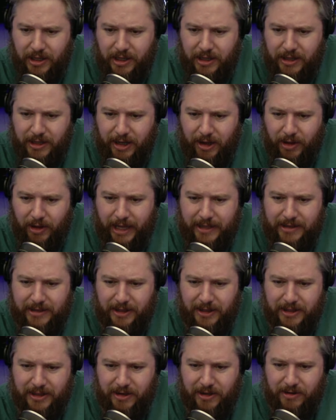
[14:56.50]
And they all acted
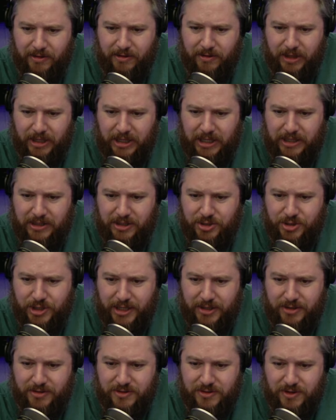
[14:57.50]
like they're like into
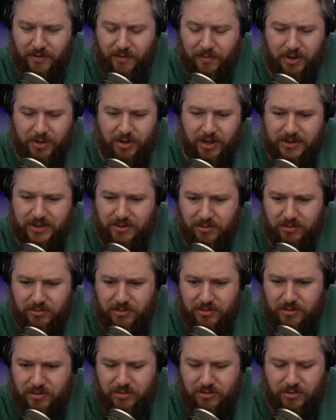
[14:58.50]
tractors and stuff. I'm like, you guys don't
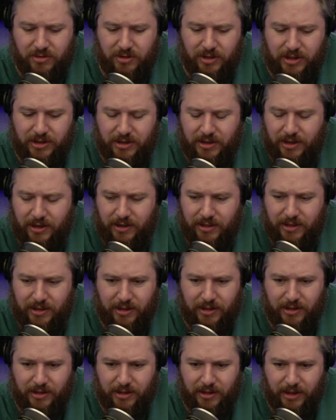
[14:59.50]

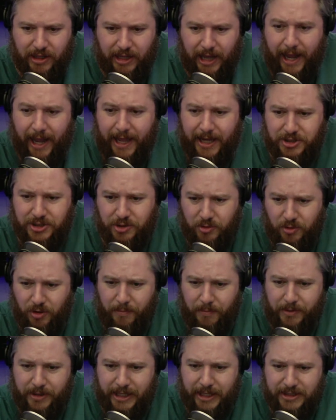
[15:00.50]
like. I actually grew up
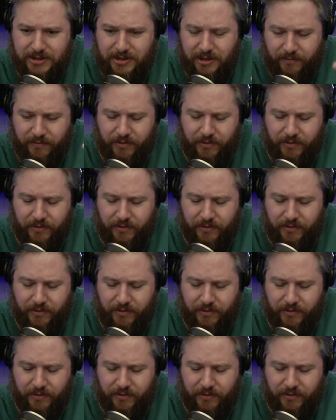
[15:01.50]
with that stuff, and